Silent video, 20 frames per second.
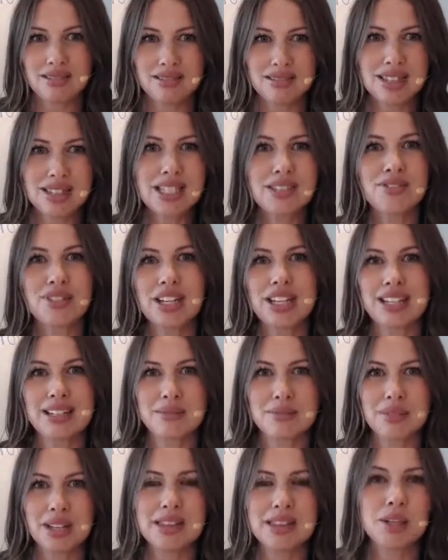
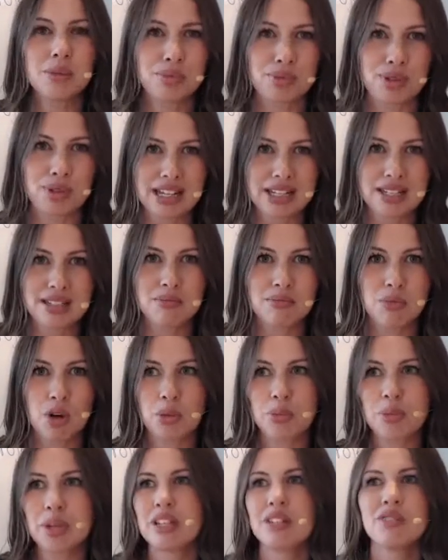living in the present
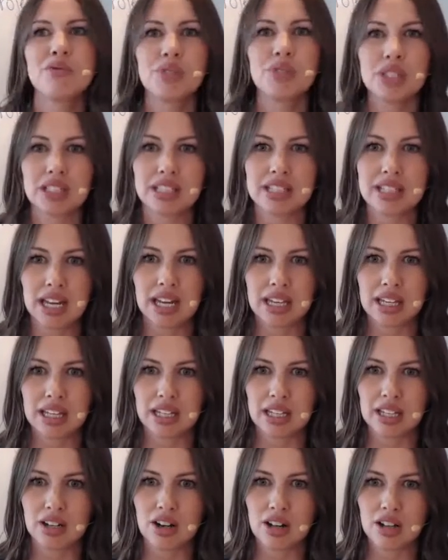moment and really
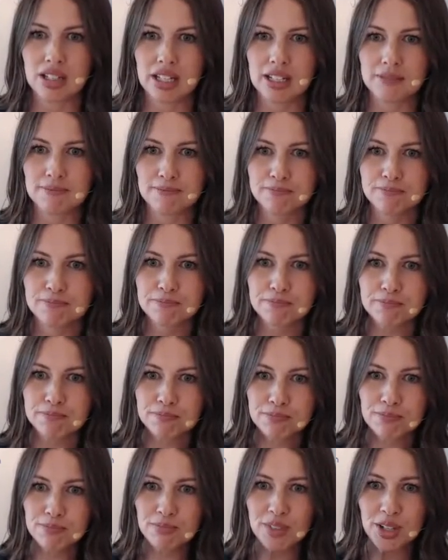taking it all in.
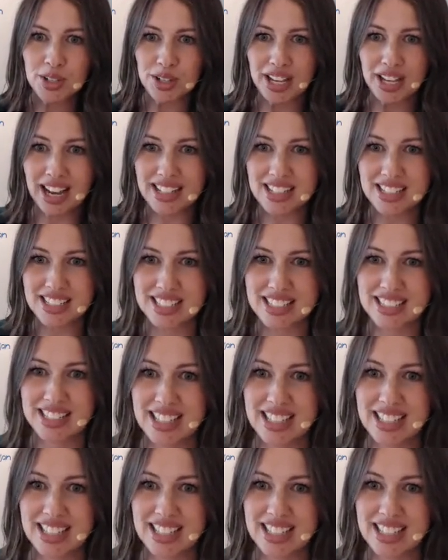Okay, Ashley